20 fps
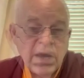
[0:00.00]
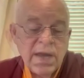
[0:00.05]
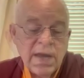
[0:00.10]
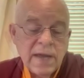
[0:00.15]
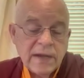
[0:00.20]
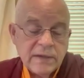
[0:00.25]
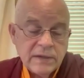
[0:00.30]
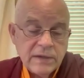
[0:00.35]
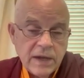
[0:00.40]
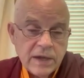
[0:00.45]

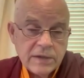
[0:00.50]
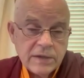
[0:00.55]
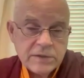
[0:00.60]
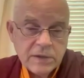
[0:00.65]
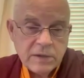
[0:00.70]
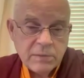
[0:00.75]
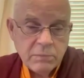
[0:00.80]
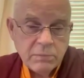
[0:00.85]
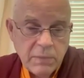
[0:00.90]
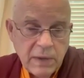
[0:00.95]
It
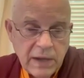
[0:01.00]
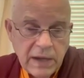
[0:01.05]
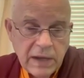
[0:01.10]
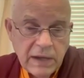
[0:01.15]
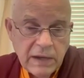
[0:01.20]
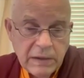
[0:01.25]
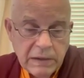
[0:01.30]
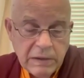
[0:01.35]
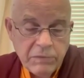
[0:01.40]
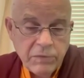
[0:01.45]
doesn't
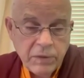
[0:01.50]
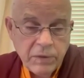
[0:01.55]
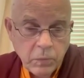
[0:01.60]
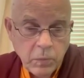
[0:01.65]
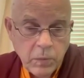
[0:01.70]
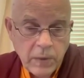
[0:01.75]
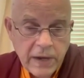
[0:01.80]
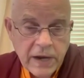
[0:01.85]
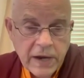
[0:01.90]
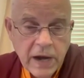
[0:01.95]
mean
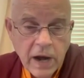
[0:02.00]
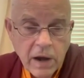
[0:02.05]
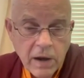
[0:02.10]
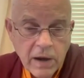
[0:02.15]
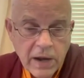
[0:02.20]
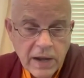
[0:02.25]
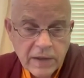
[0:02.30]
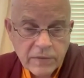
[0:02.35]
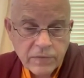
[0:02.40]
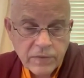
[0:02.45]
that we are
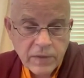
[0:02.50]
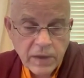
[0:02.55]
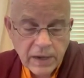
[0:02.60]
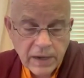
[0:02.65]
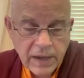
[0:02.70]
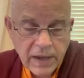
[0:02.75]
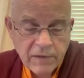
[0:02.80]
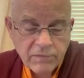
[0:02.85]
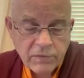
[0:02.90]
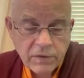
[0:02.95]
at the
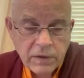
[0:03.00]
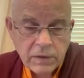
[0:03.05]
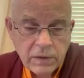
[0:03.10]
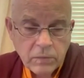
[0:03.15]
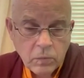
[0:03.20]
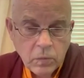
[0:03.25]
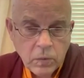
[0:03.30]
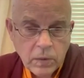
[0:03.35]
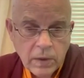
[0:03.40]
level